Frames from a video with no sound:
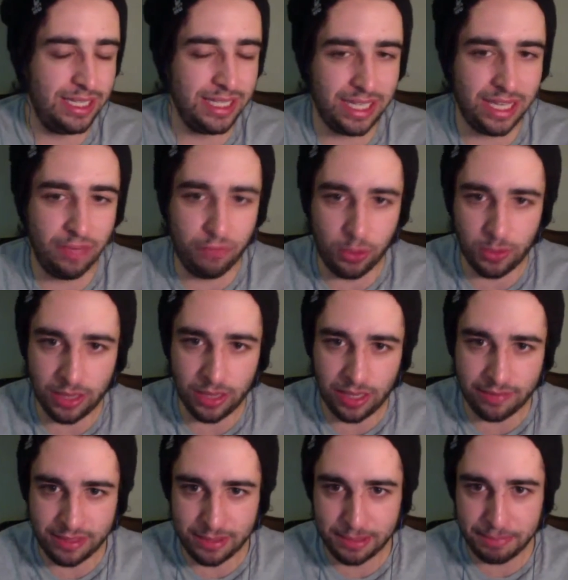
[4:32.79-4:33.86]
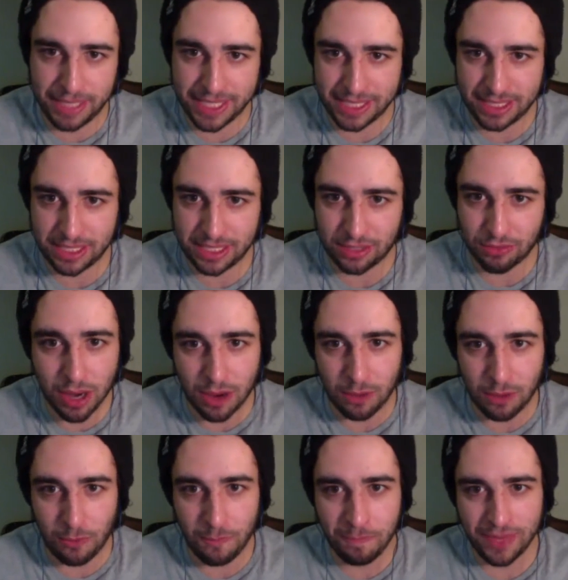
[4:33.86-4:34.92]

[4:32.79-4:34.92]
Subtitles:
give you a lot of space to grow.